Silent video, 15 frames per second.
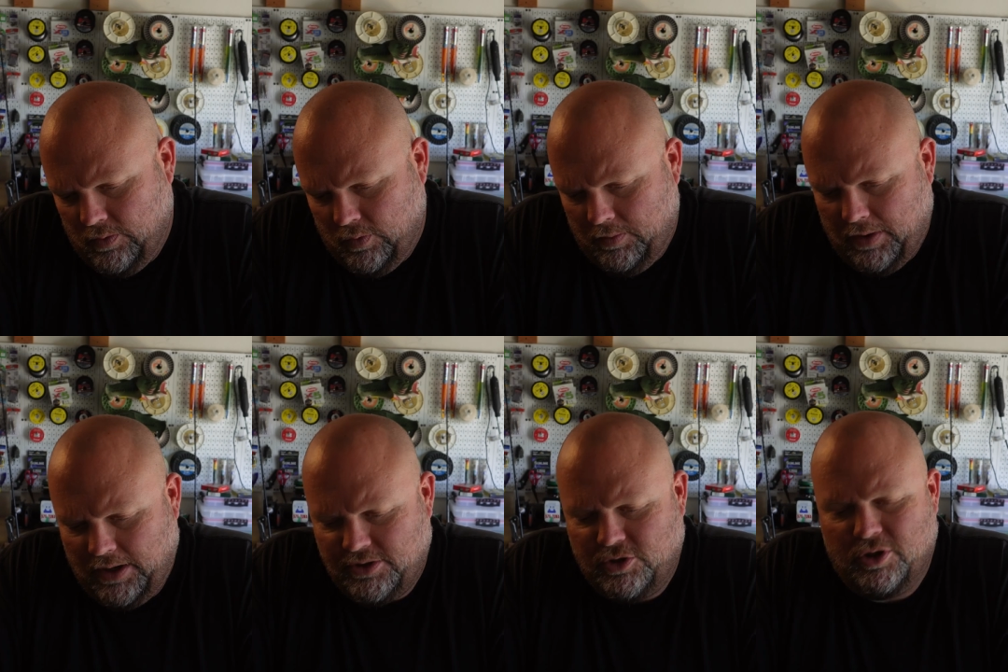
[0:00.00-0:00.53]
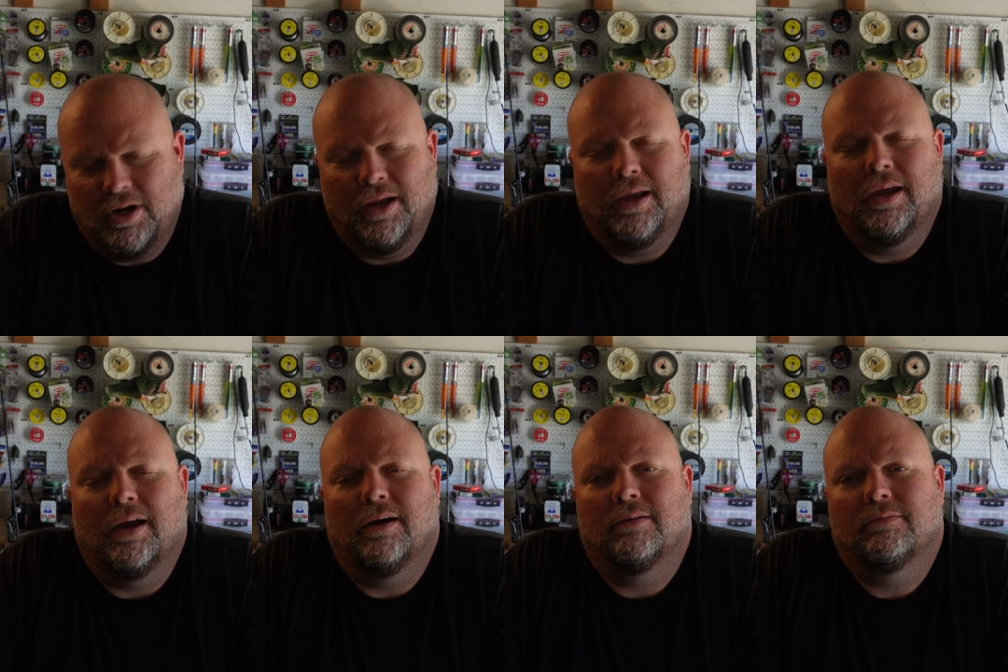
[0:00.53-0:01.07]
We might strike
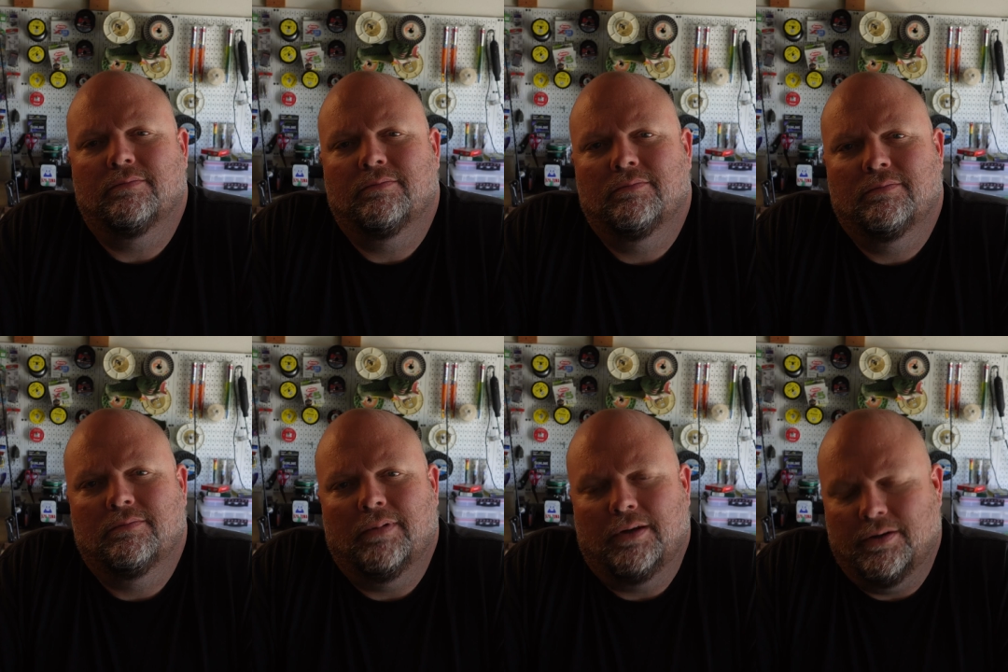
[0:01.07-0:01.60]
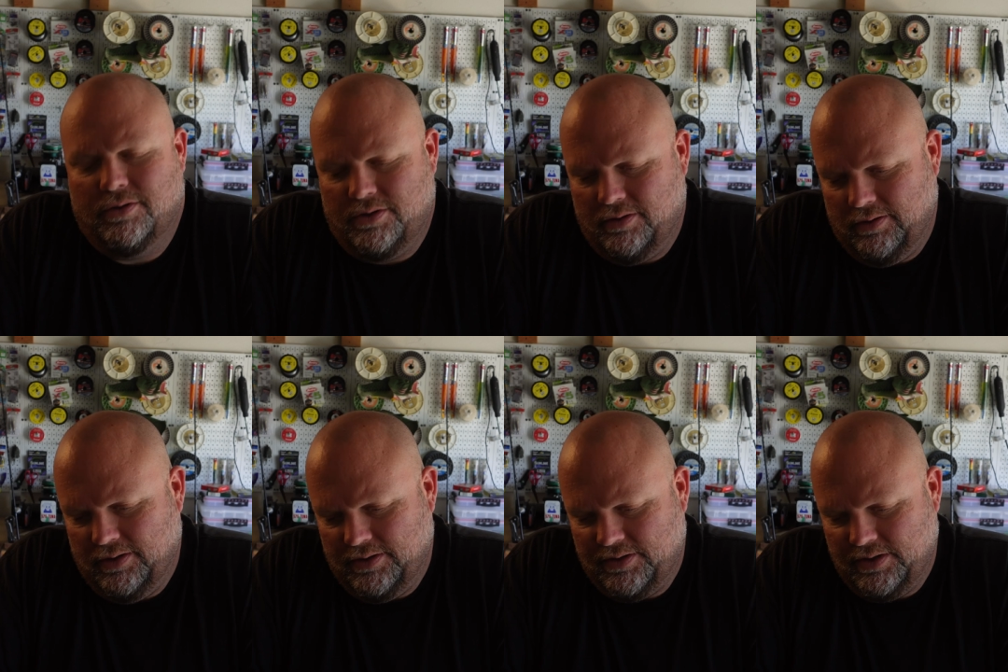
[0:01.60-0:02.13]
out, but you're
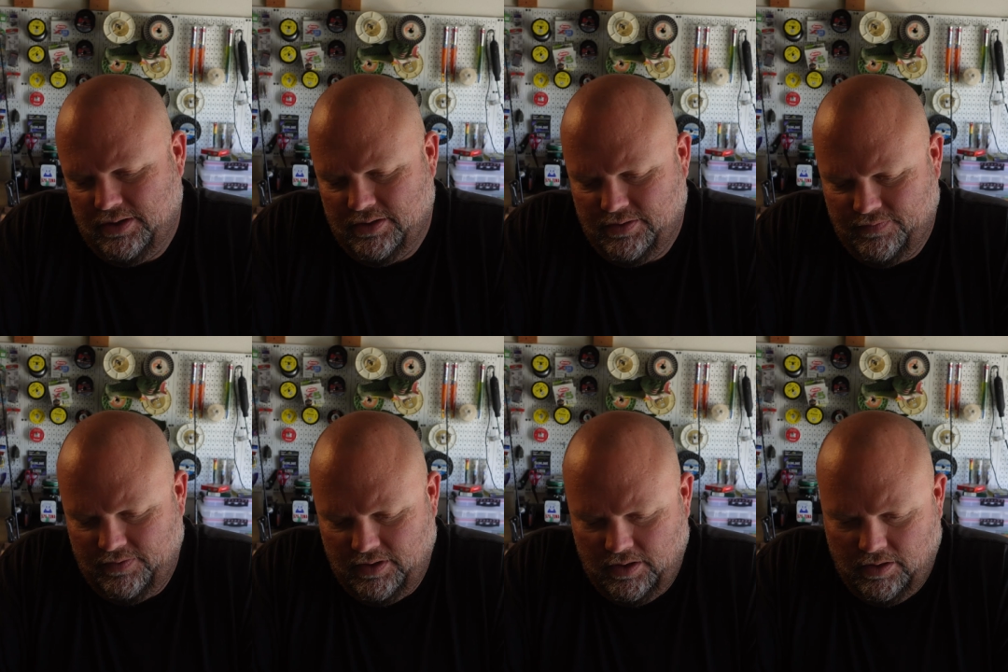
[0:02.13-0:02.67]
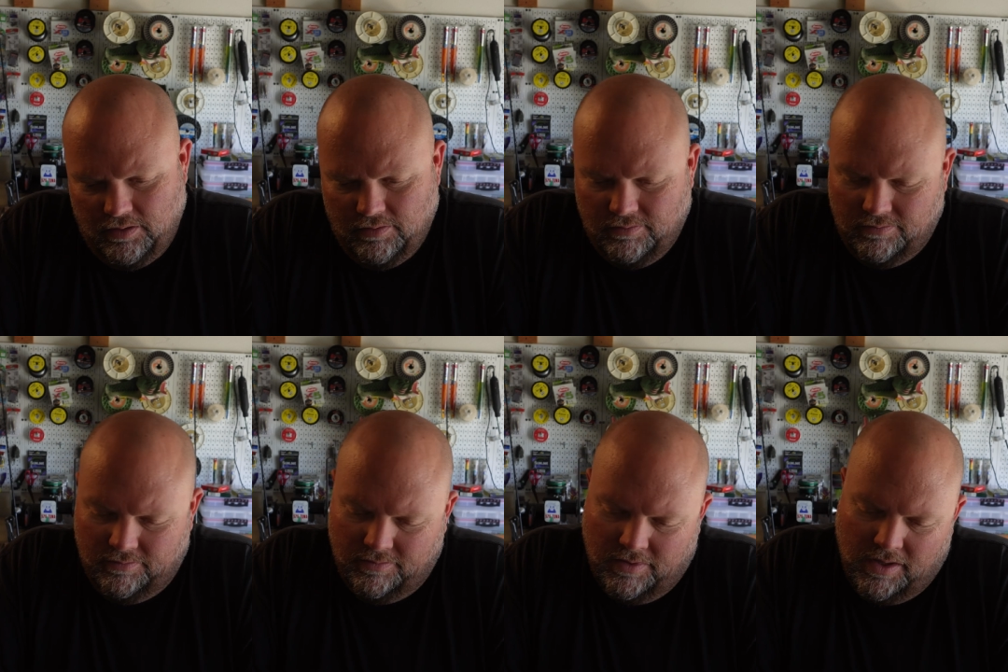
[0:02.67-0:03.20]
still gonna see this video.
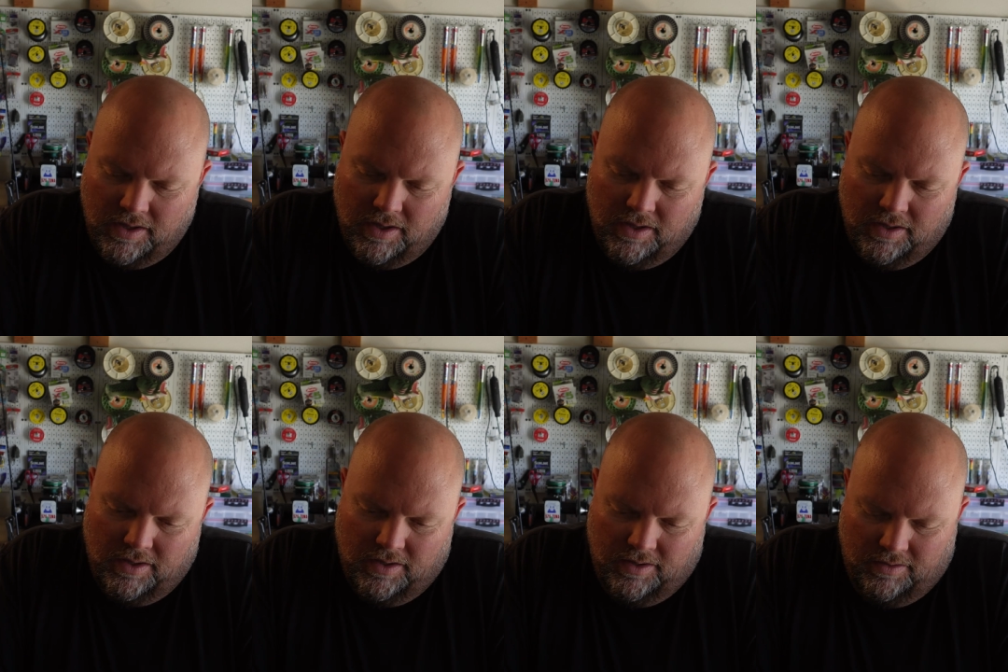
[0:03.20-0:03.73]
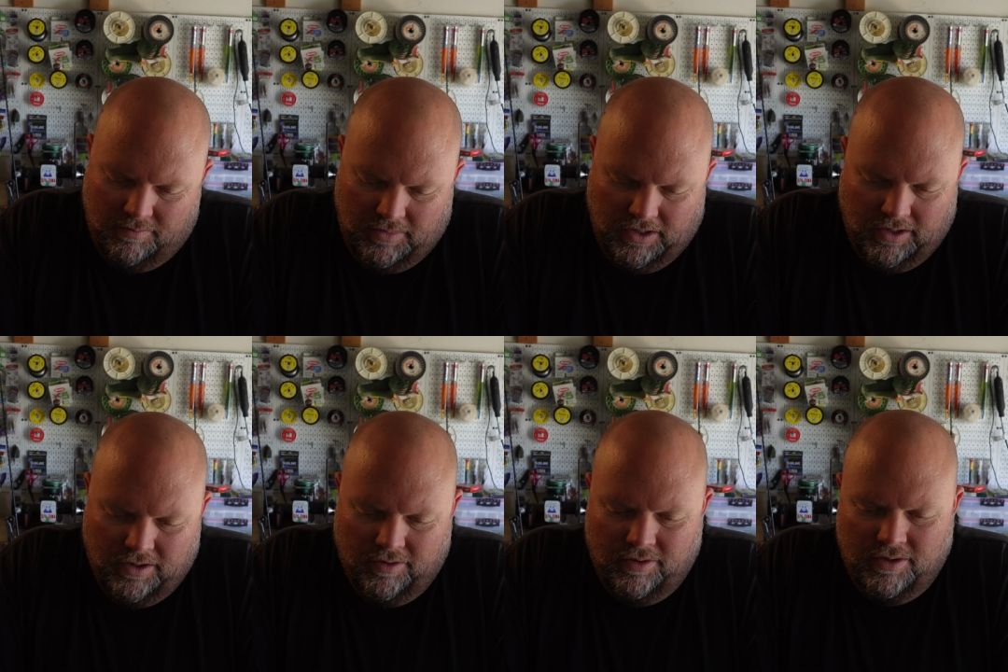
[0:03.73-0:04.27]
Me
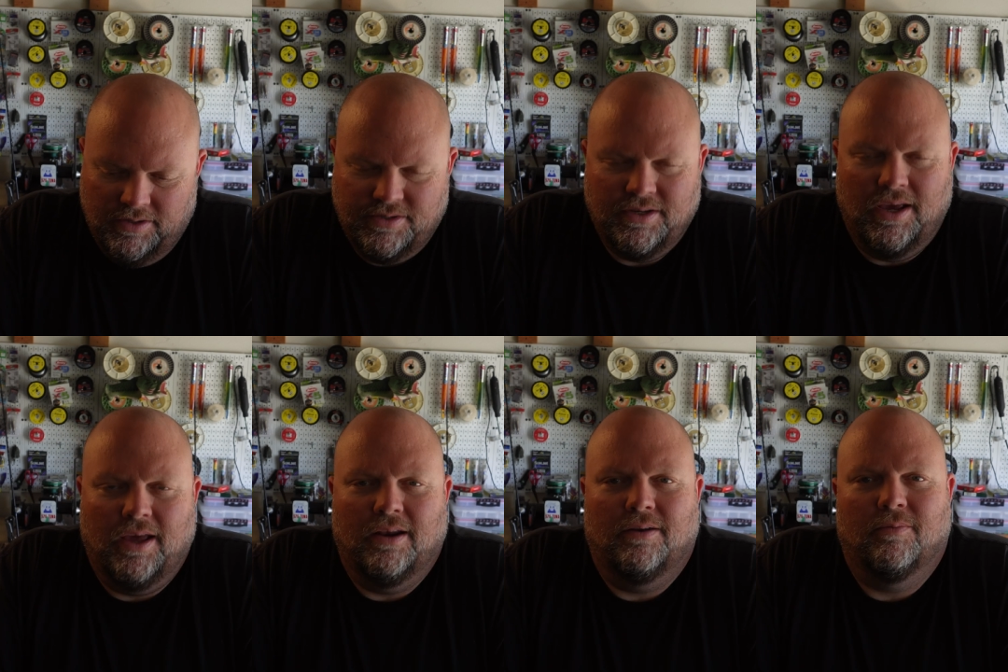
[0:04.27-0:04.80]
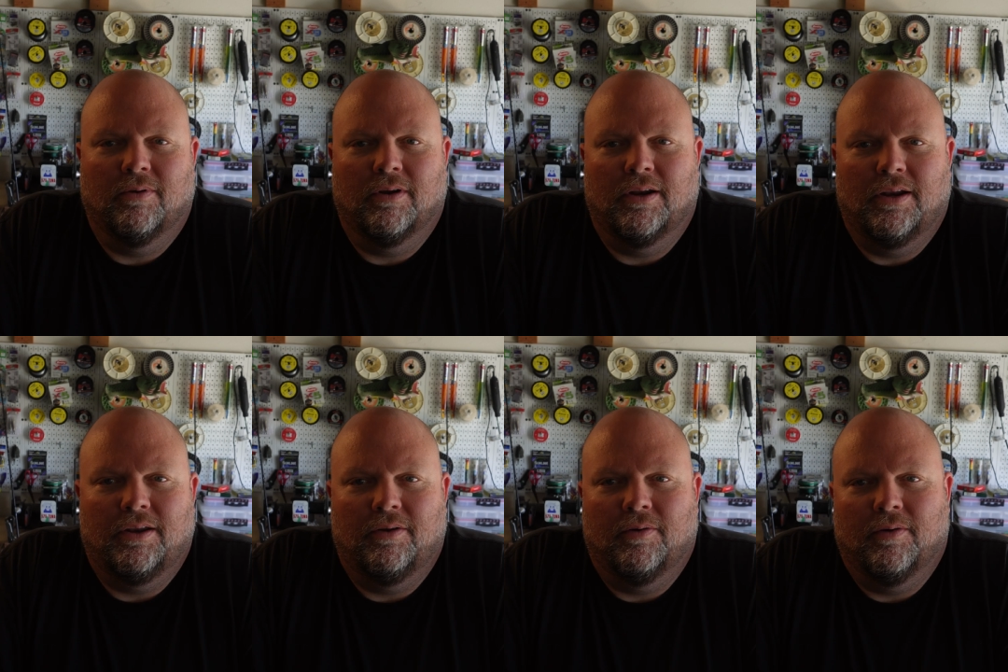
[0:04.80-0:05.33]
and Cody decided we're
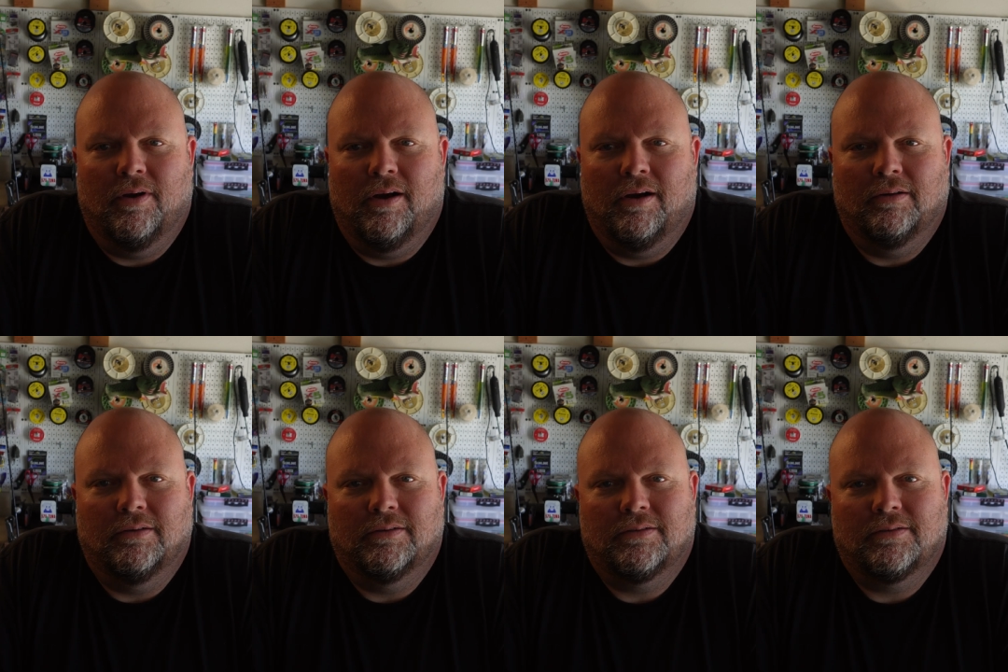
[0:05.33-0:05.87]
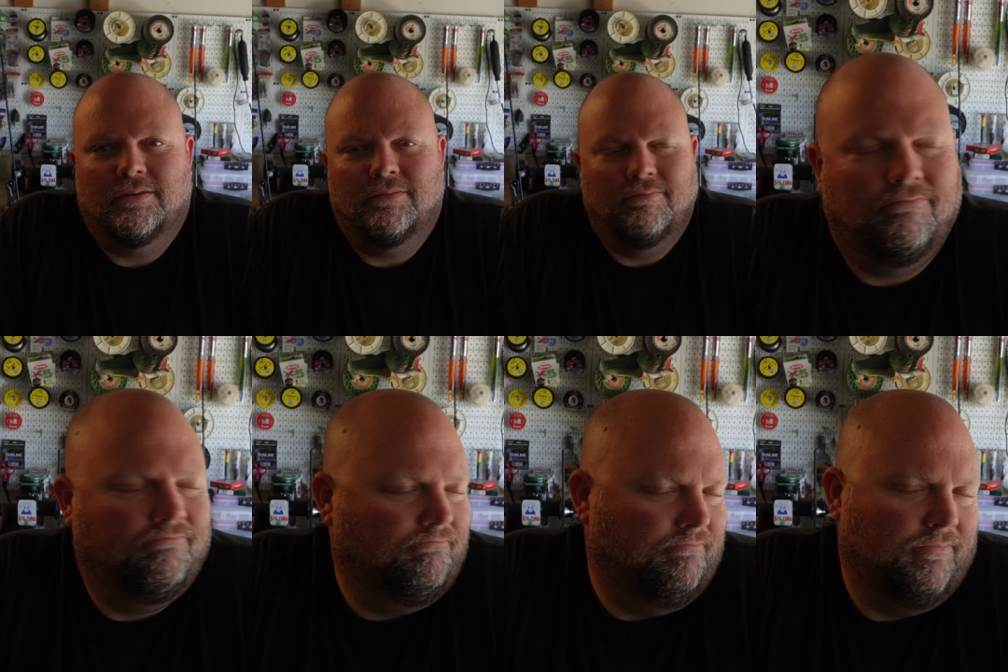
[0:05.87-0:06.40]
gonna do it regardless.
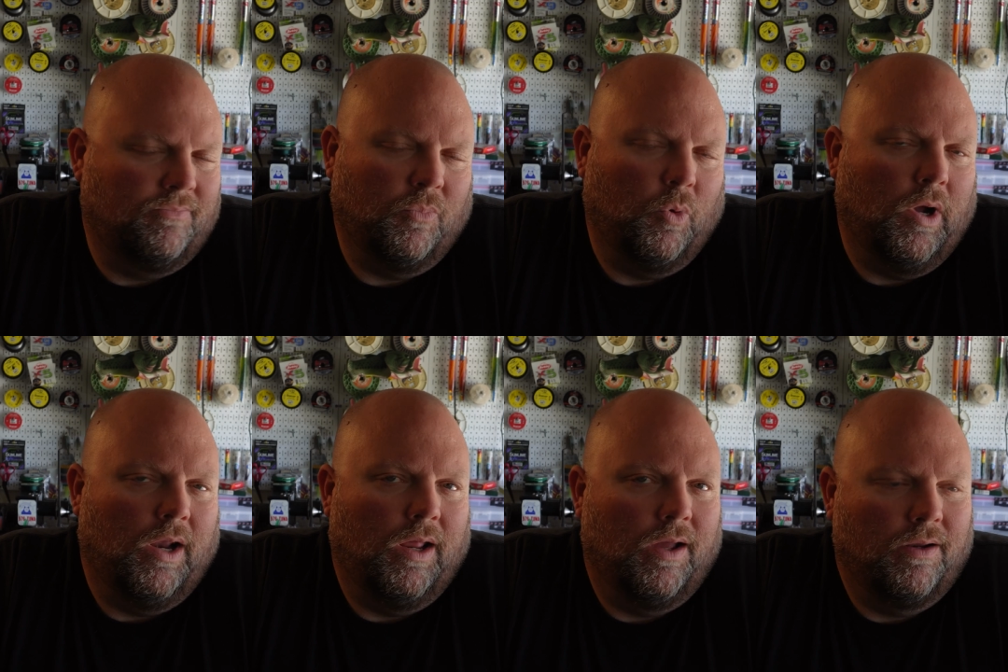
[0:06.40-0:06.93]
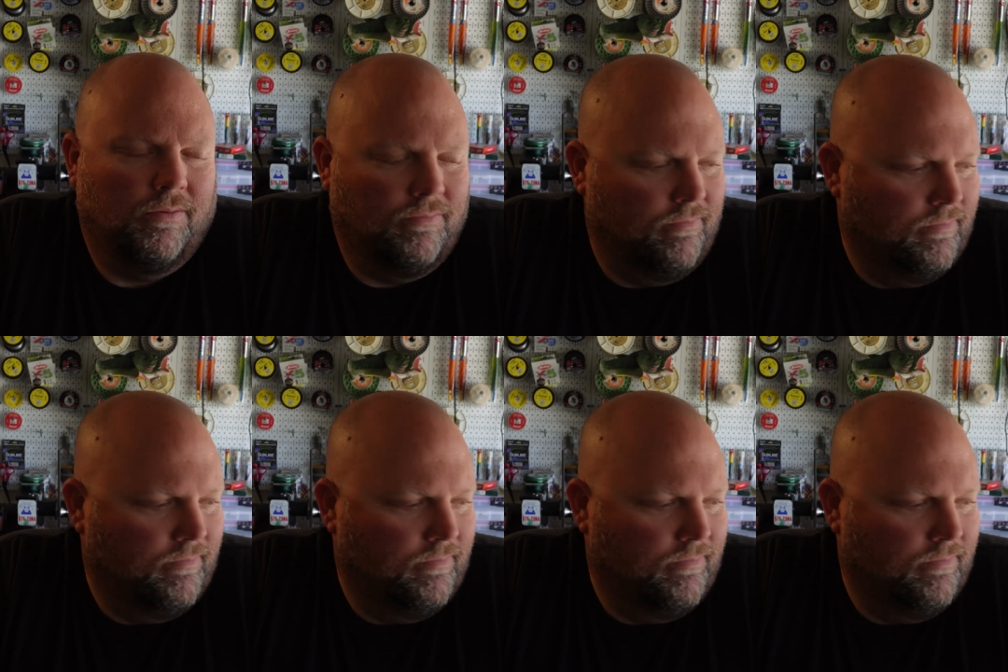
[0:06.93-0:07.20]
Why not?